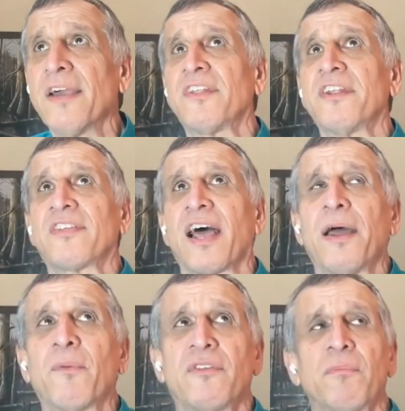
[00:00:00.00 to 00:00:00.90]
have to
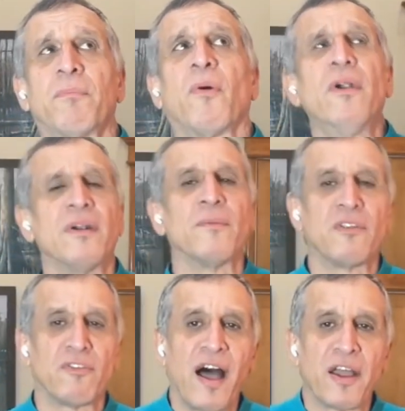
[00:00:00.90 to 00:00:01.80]
decide what's important,
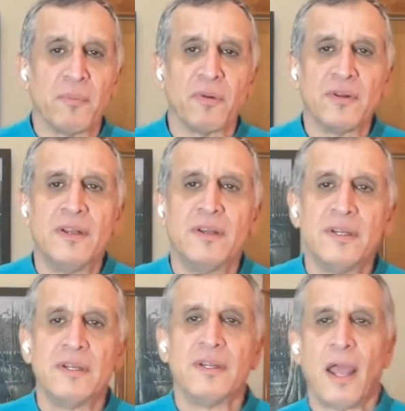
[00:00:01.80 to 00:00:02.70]
what's valuable,
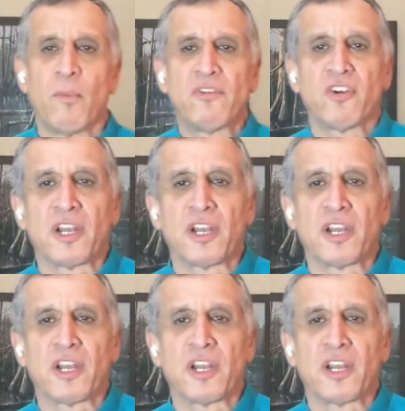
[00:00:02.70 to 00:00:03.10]
and what you're